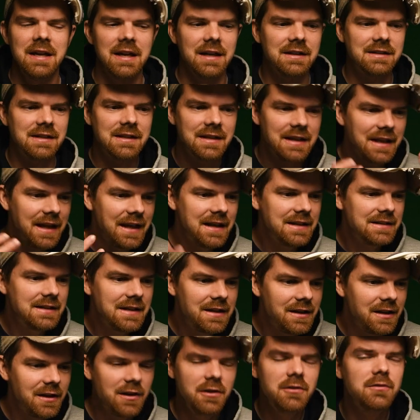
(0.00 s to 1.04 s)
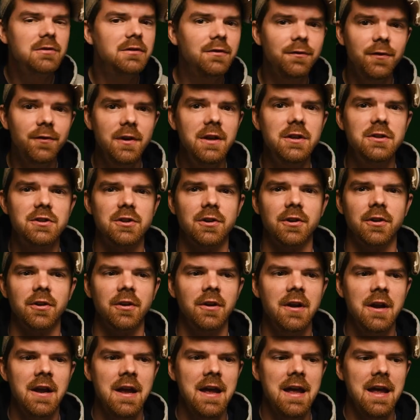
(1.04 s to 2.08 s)
It's an easy-to-use
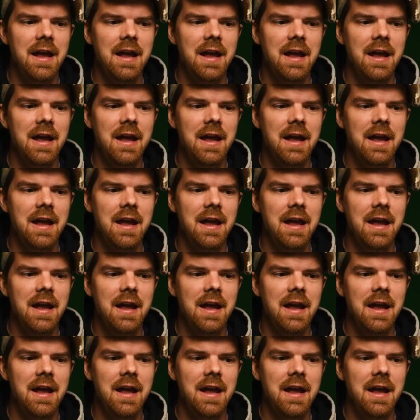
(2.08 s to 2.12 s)
feature,